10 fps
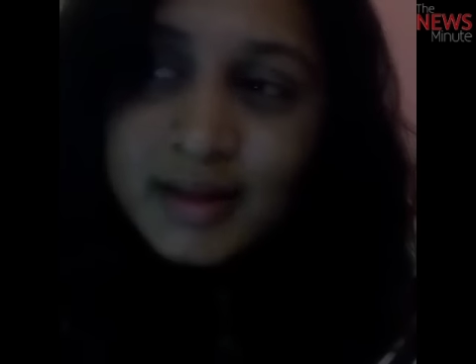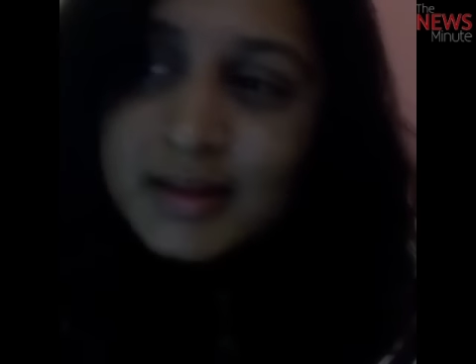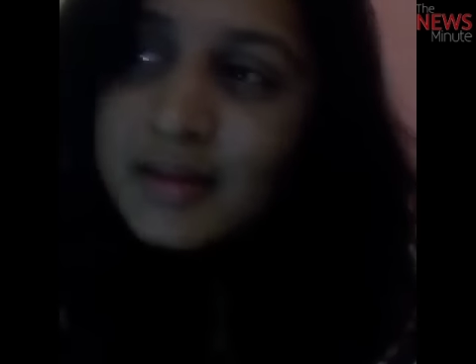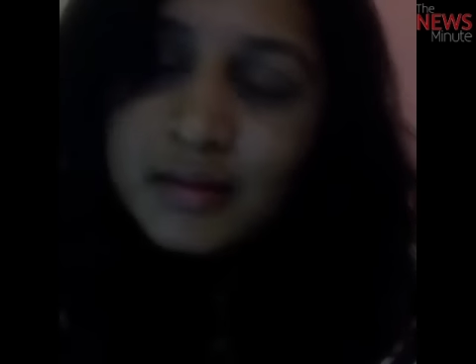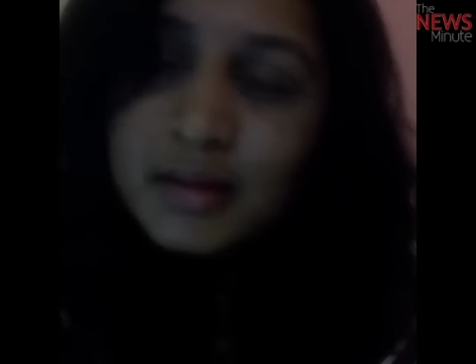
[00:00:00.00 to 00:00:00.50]

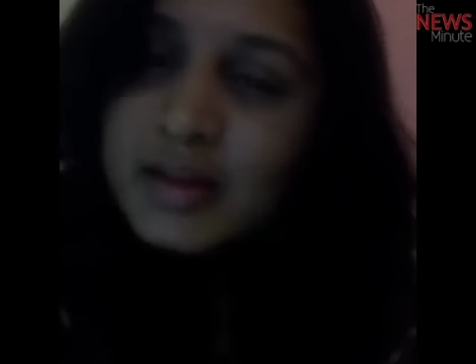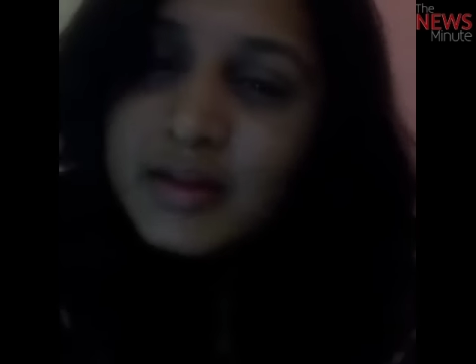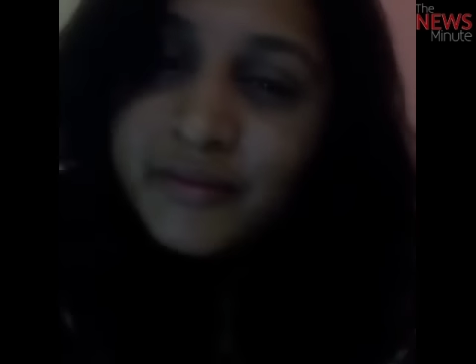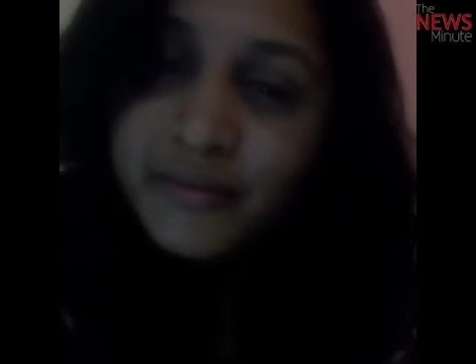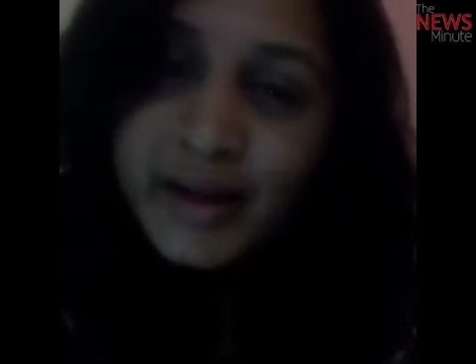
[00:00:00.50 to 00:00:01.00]
it's
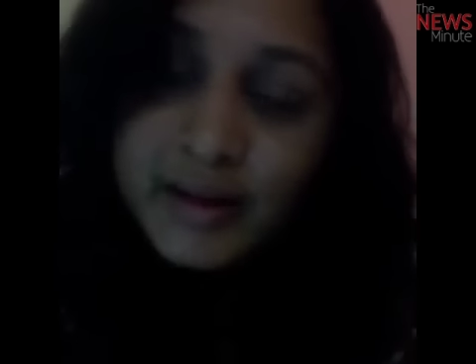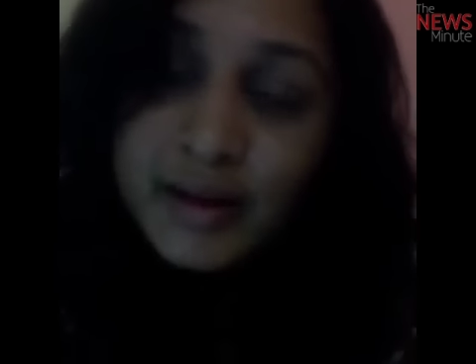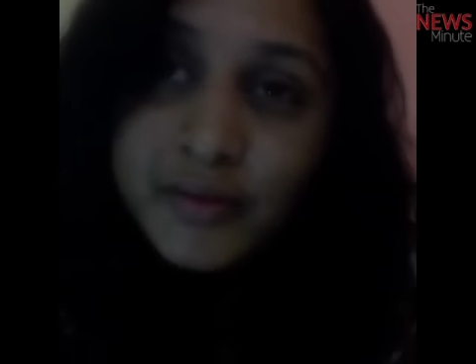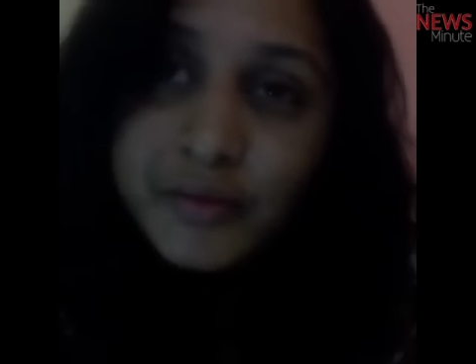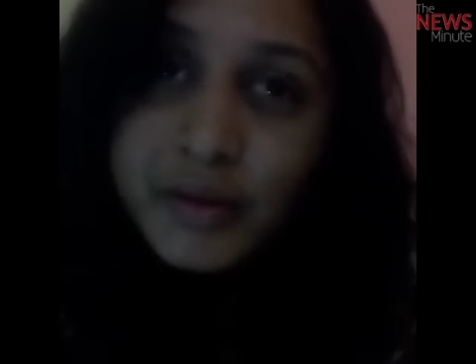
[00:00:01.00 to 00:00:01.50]
a very
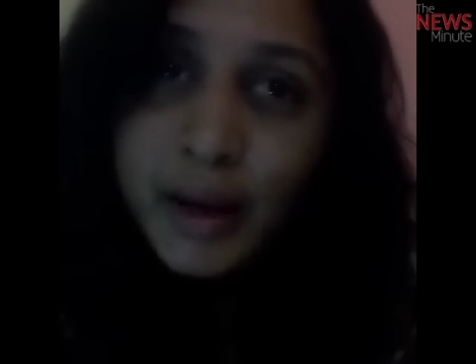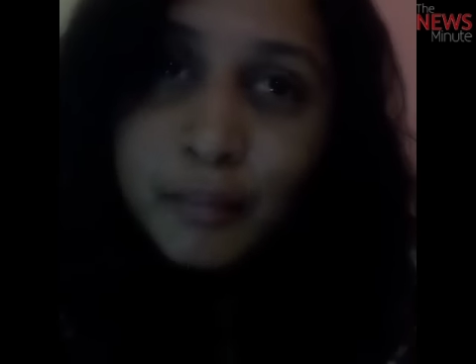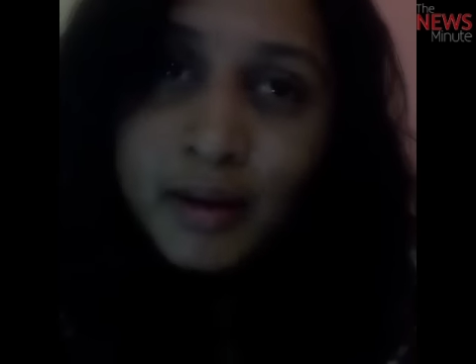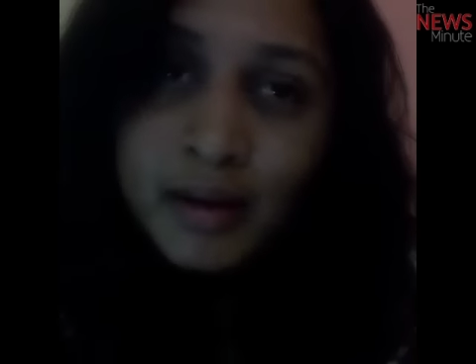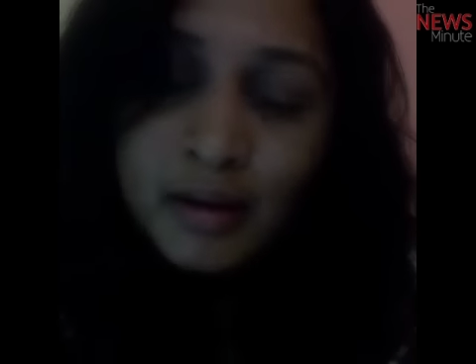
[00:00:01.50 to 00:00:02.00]
tough
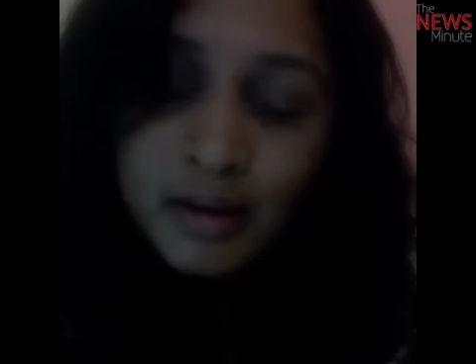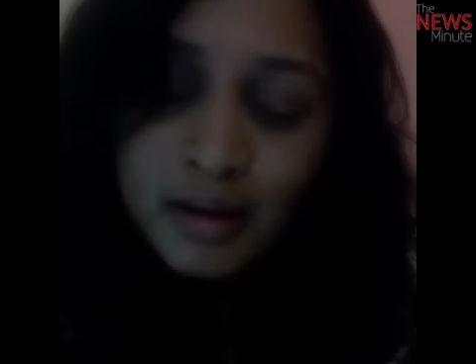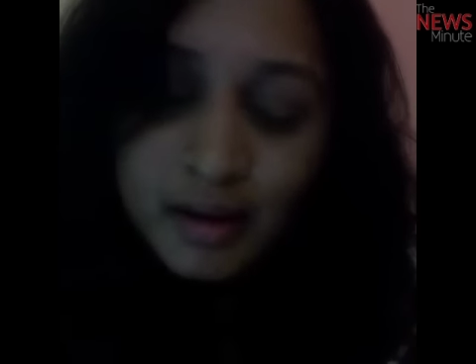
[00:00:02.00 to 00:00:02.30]
time, and